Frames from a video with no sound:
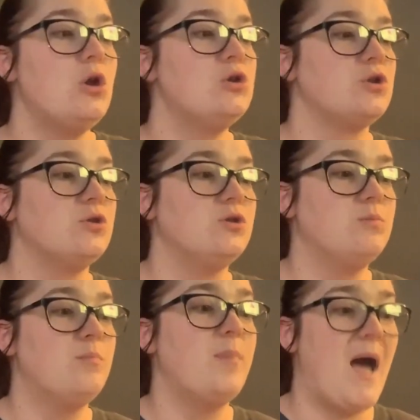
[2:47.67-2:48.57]
So,
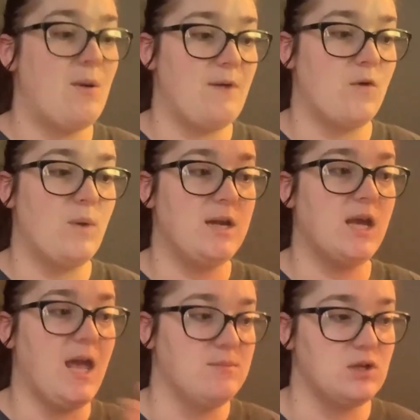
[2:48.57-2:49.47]
however, when it
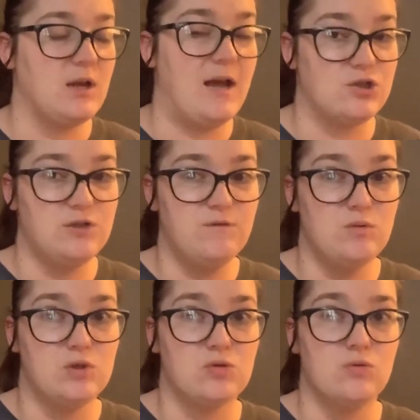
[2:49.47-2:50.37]
came to like actually
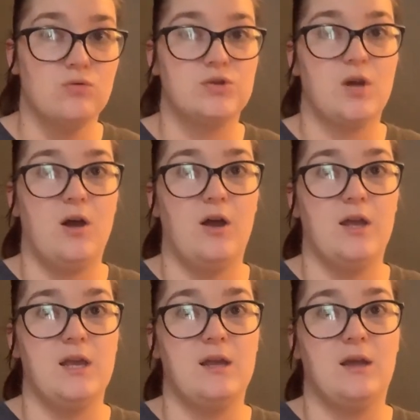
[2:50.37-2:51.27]
viewing schools,
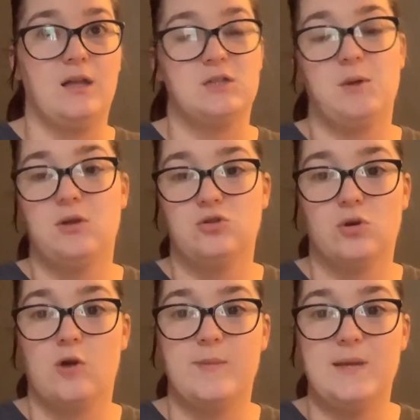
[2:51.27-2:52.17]
I had spoken to a
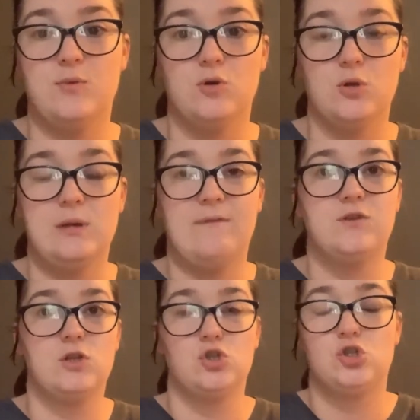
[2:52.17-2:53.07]
lot of people who lived
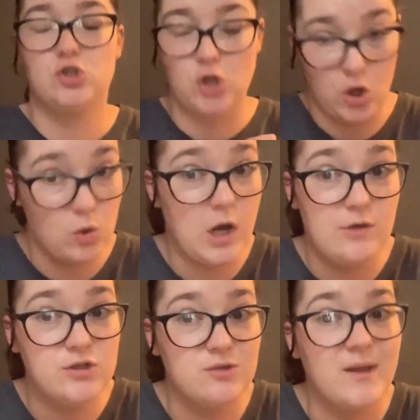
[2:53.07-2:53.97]
so
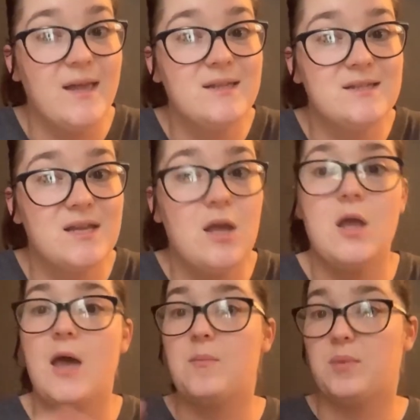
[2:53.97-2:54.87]
close to it,
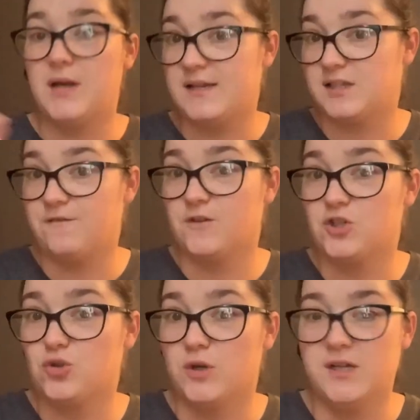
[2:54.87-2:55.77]
put it as their first
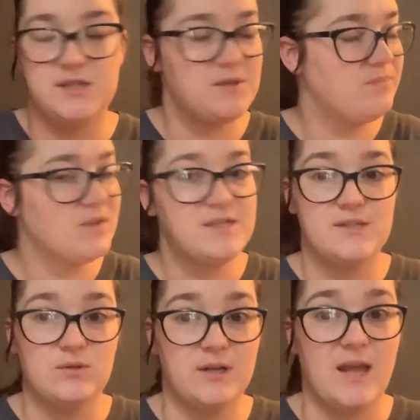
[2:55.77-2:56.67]
choice,
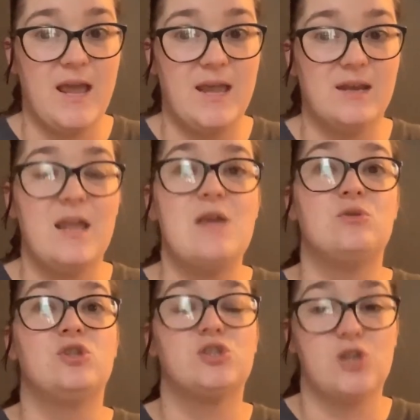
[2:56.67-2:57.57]
still didn't get in. It was
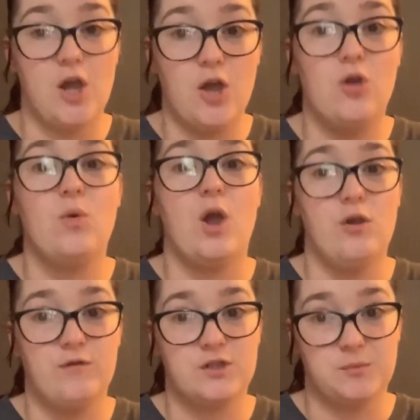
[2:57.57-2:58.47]
so
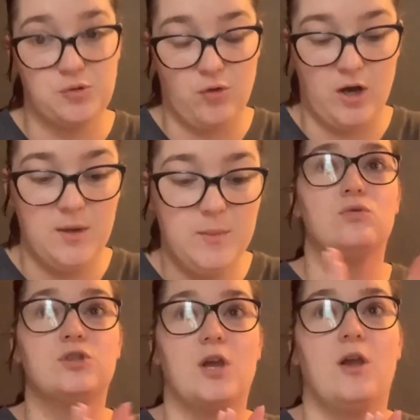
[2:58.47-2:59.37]
oversubscribed.
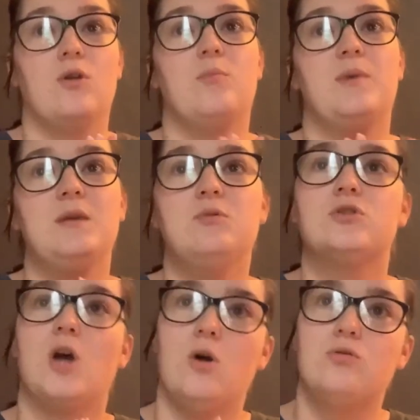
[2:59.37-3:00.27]
So people
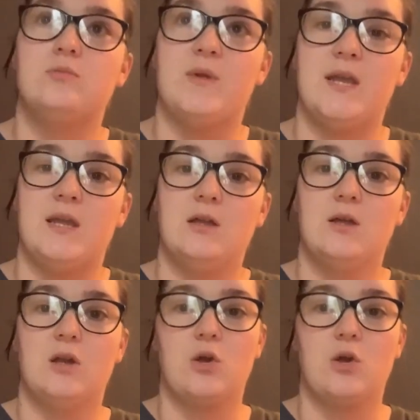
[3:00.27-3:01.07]
told me, like,